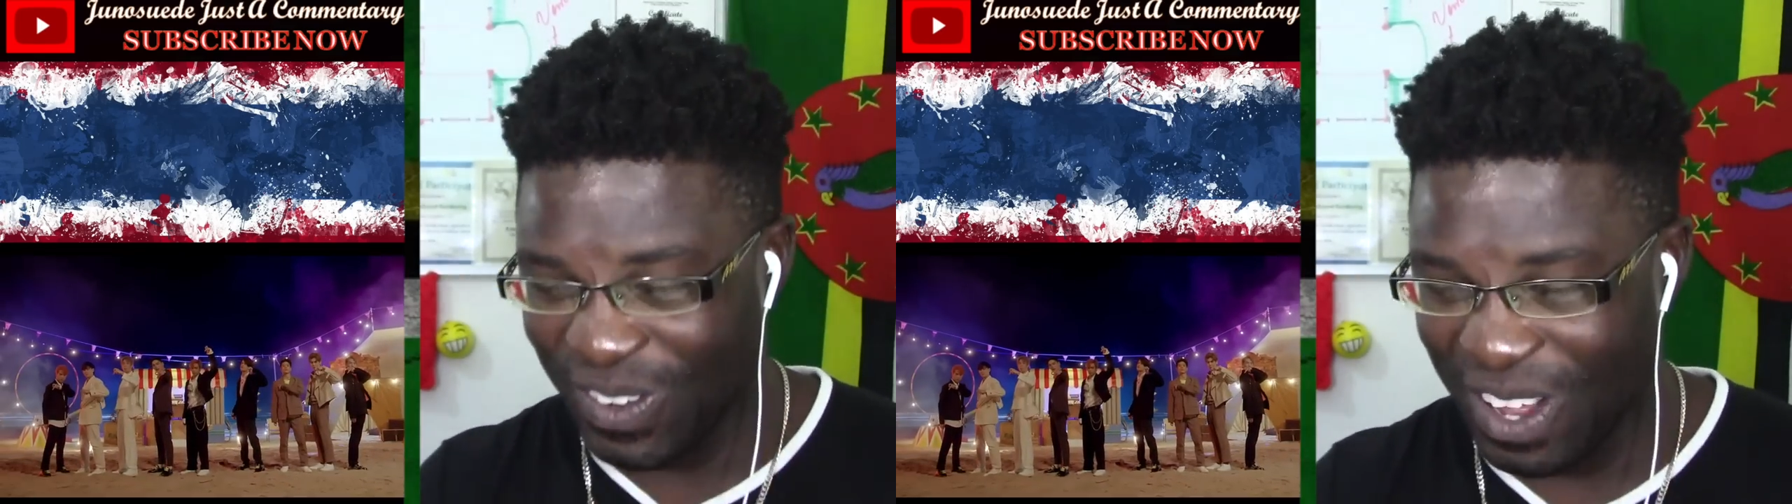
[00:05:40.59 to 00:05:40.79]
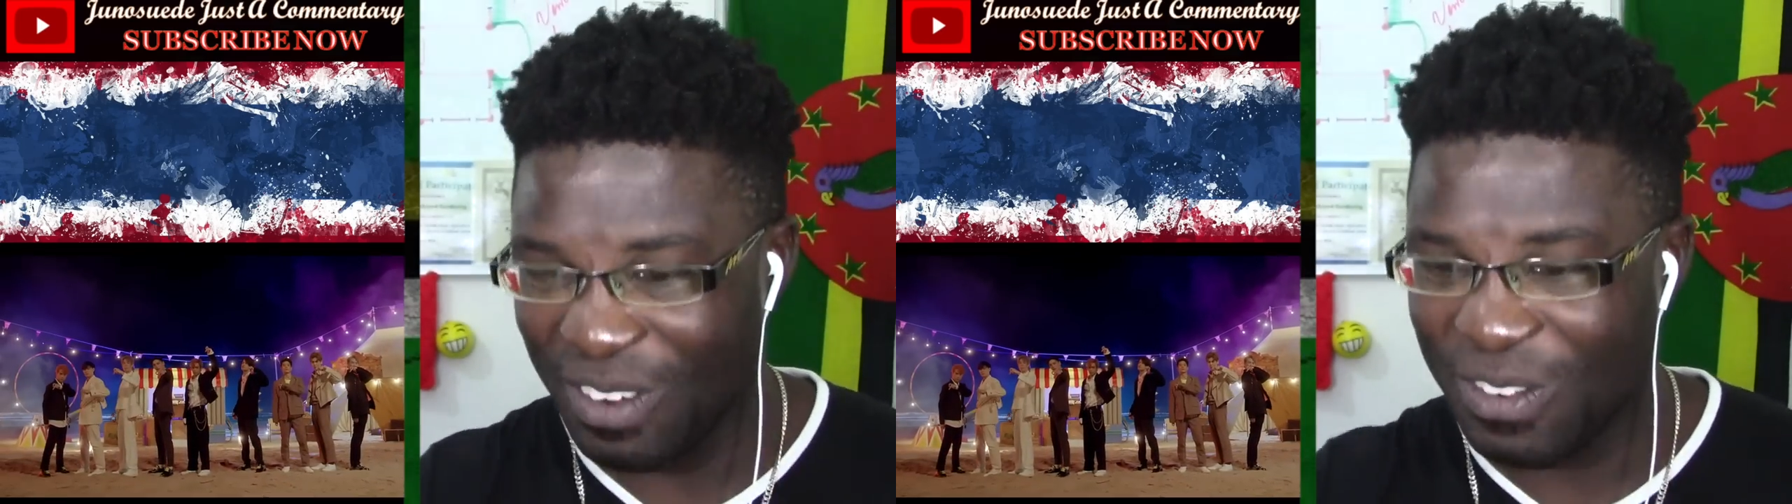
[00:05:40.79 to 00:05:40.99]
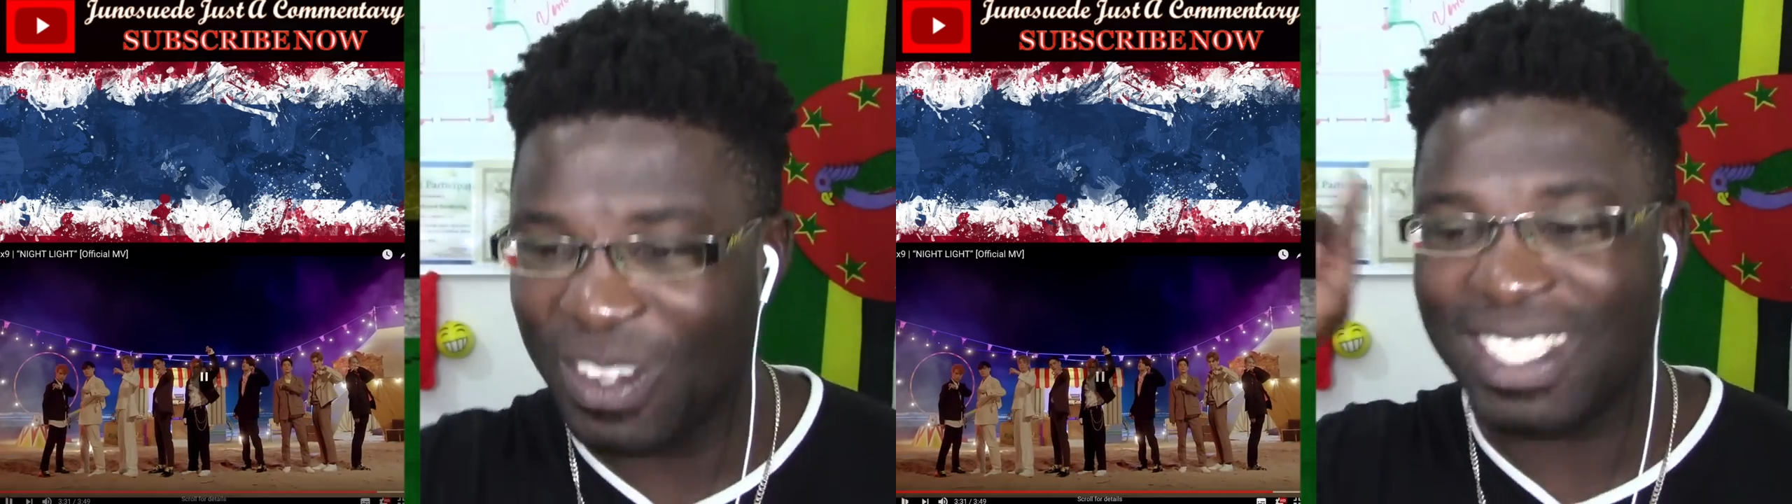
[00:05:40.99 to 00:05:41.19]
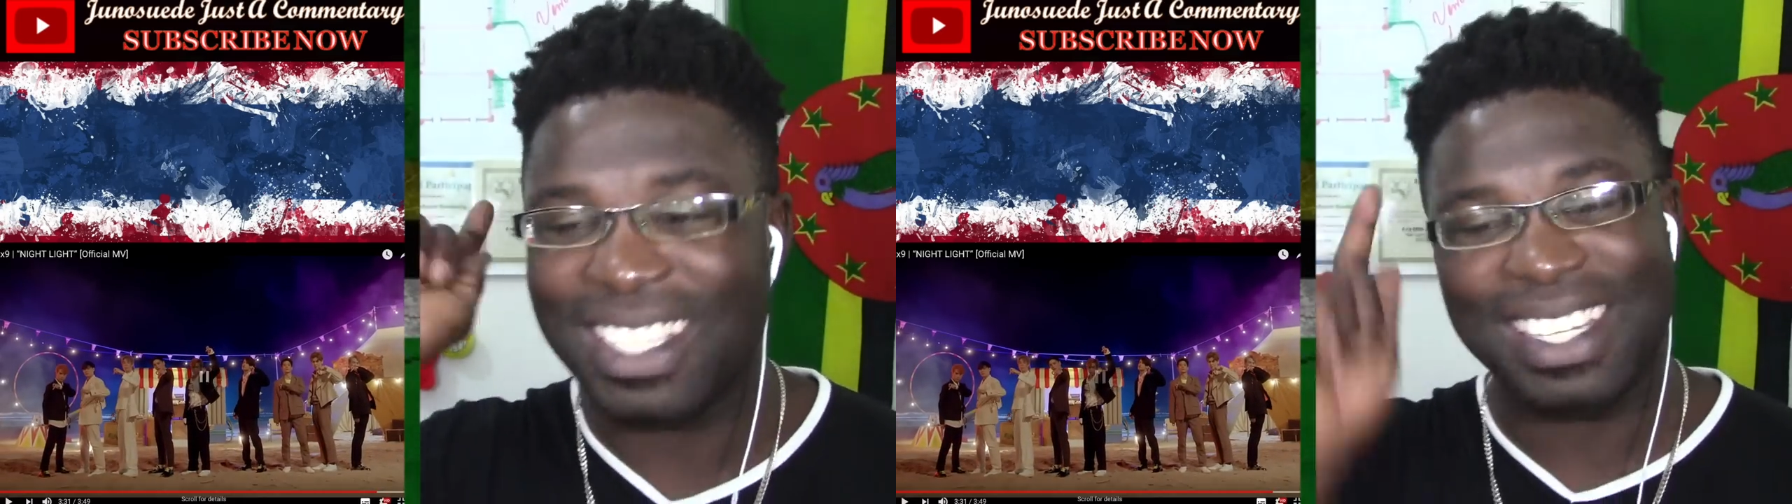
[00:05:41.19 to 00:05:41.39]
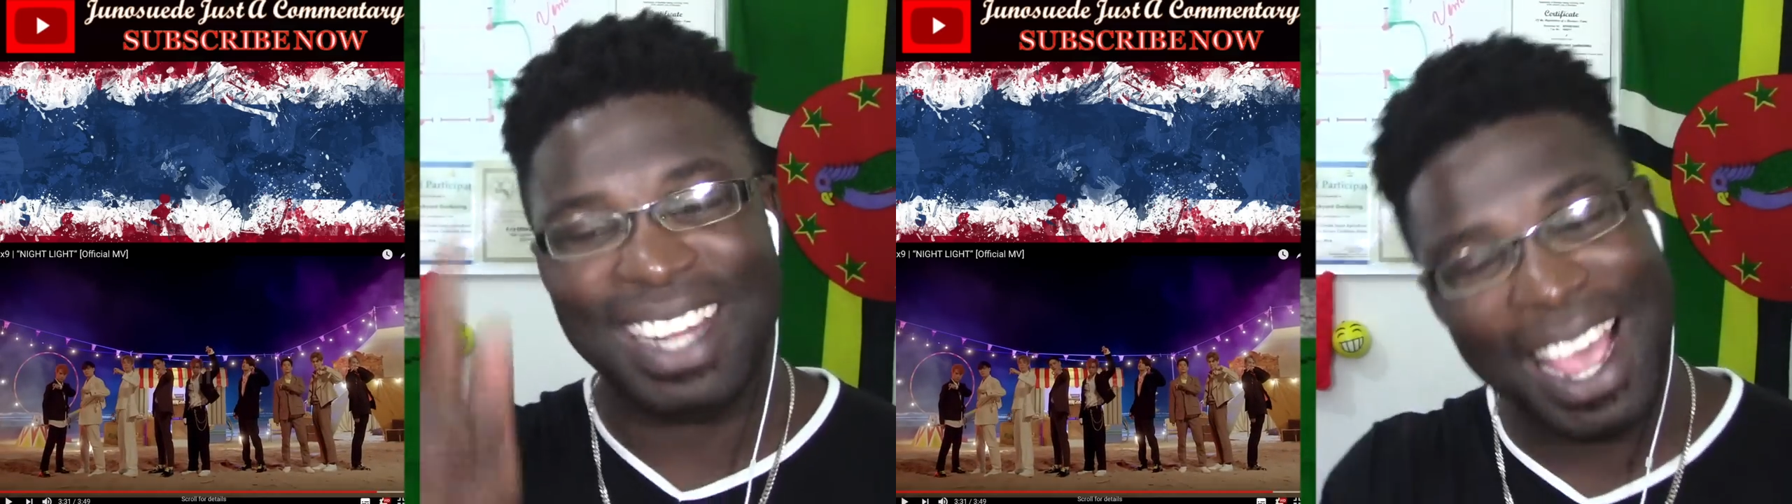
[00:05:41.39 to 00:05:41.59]
And of course
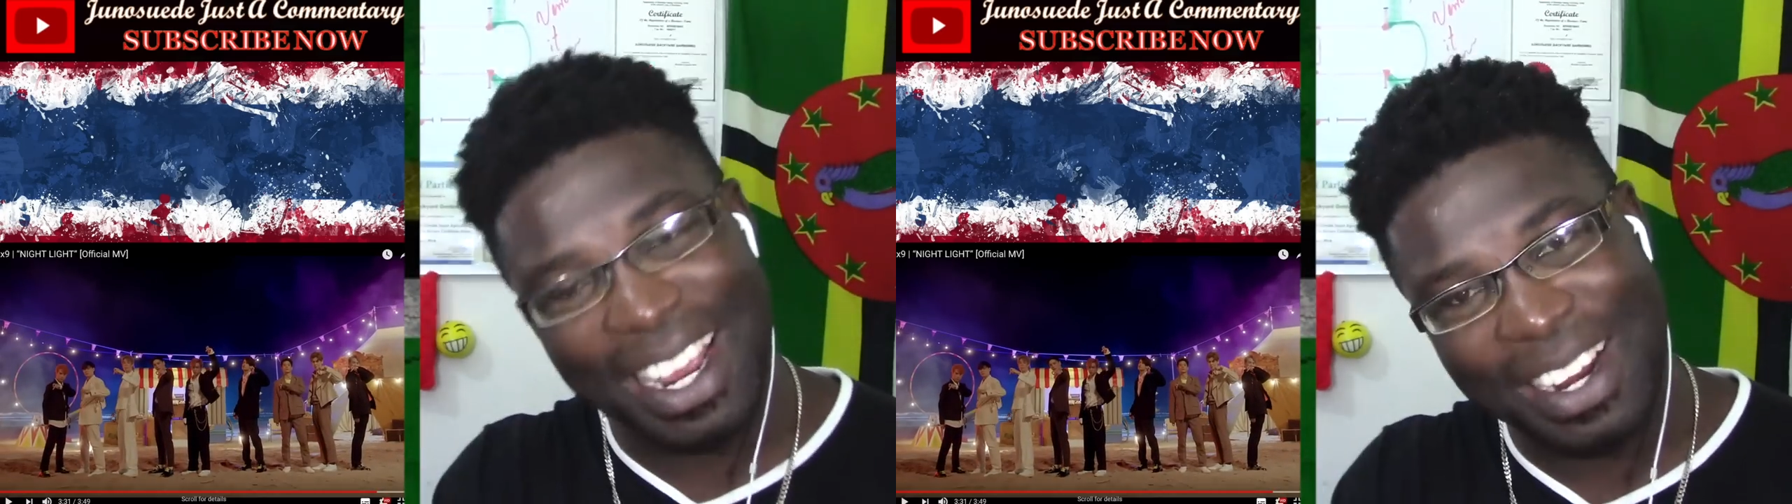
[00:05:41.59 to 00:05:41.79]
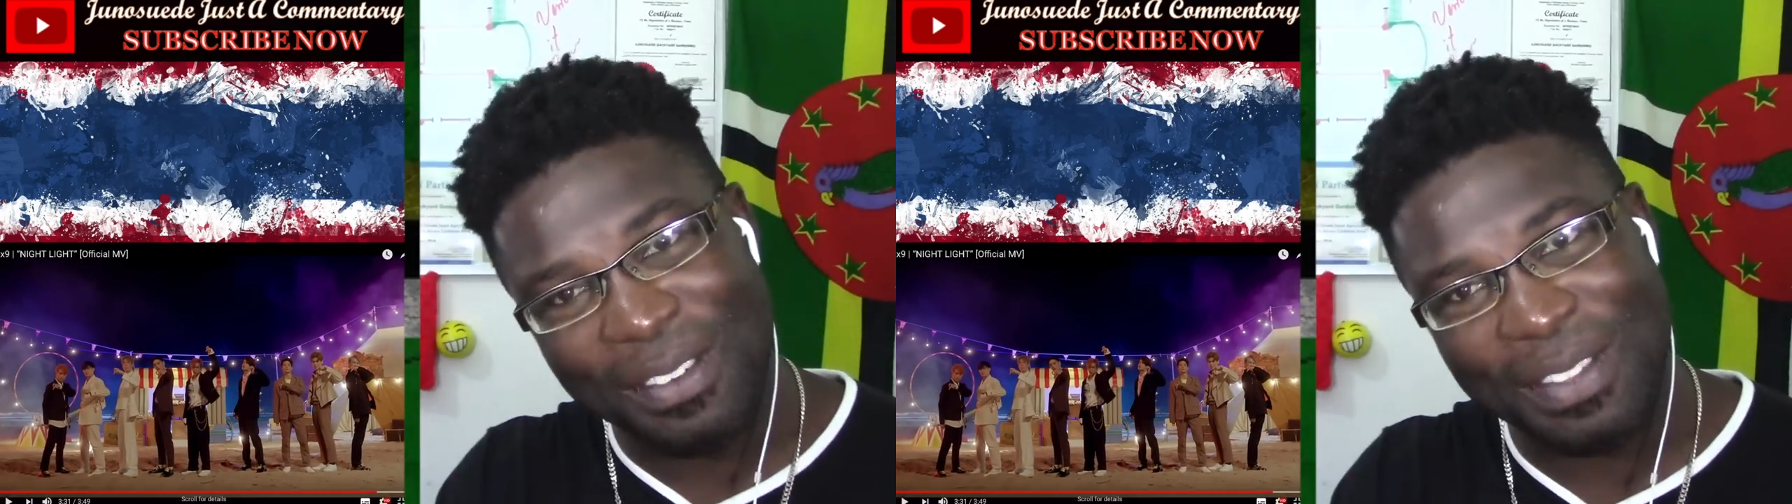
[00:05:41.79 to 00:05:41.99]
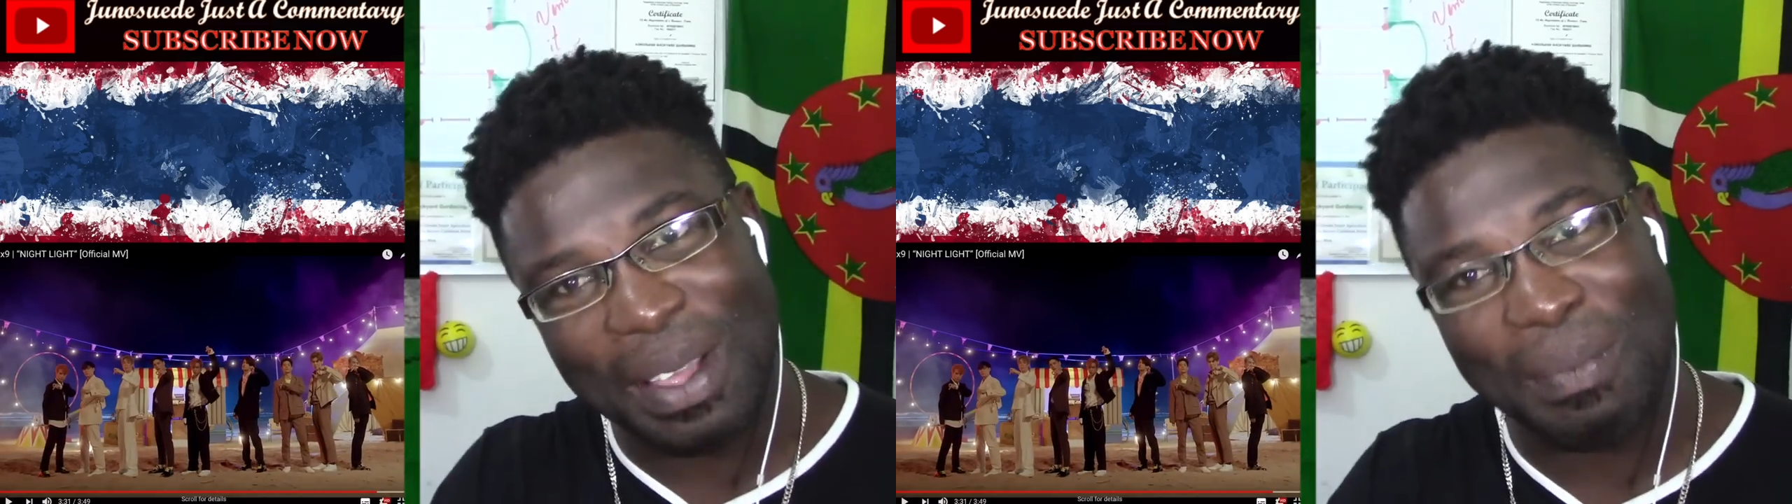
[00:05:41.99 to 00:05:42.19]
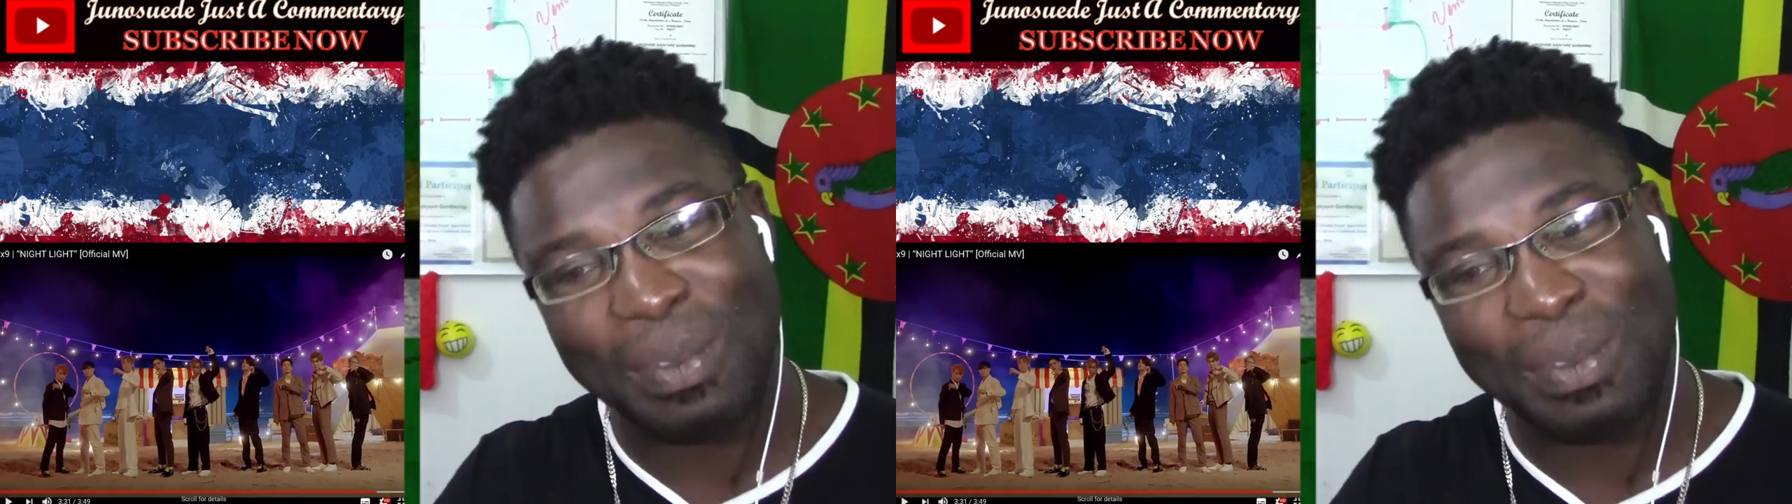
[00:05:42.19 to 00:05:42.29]
it's 9 of them,